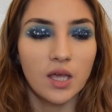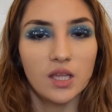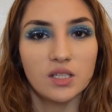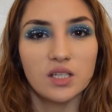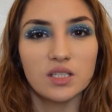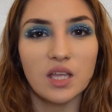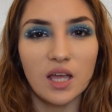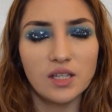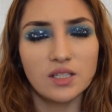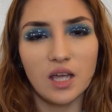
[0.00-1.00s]
And since
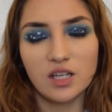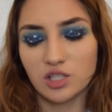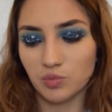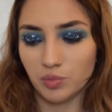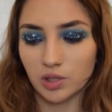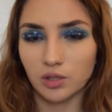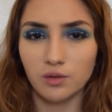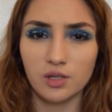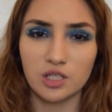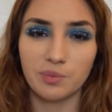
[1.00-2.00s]
that isn't as
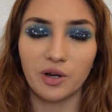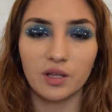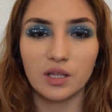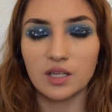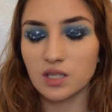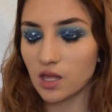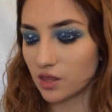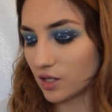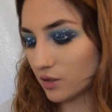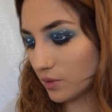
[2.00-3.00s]
blue and sparkly as I
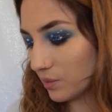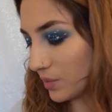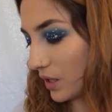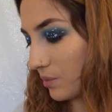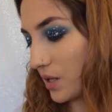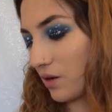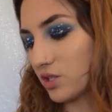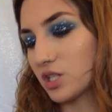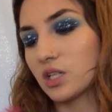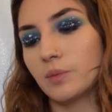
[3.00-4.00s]
thought it would be, I'm now
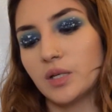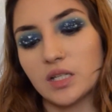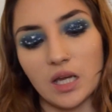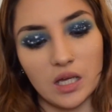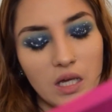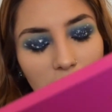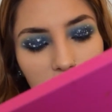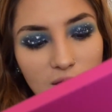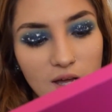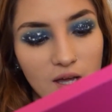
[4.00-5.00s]
just going to be taking
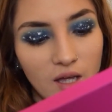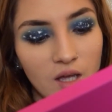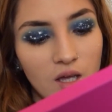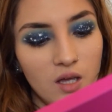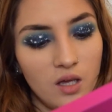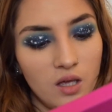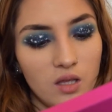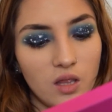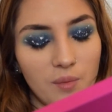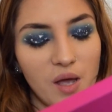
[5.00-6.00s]
the